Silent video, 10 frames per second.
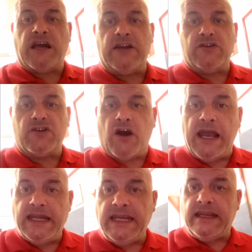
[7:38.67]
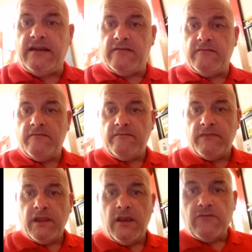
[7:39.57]
channel's got any
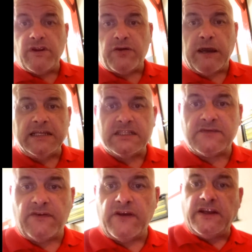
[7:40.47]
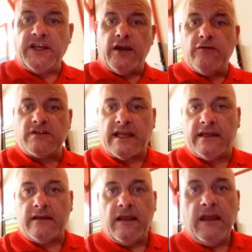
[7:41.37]
requests for videos,
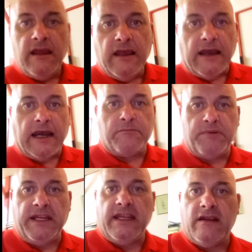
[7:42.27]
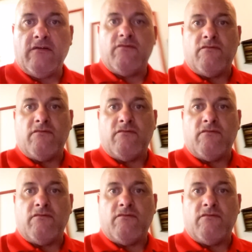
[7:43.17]
then I'd be